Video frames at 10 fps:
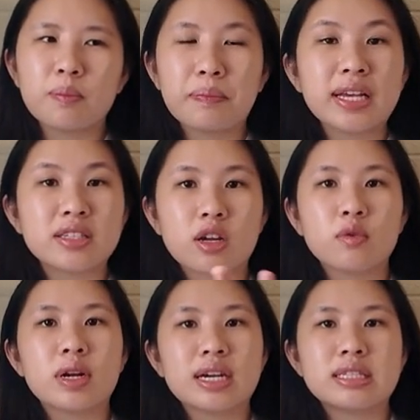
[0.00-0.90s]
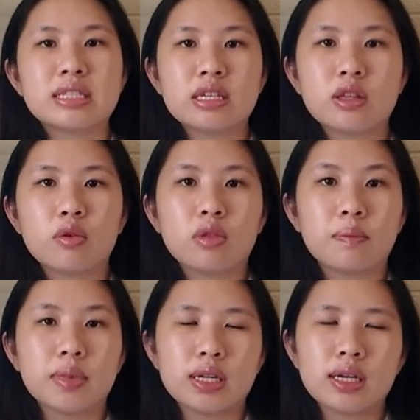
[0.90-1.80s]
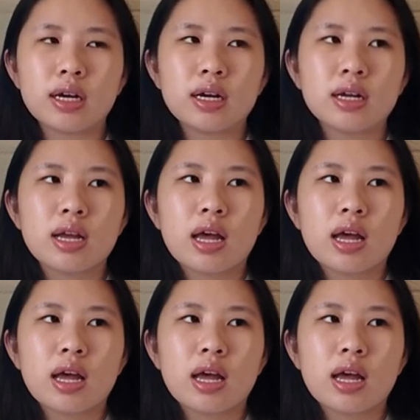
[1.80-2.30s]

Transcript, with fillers: based on what I see through the media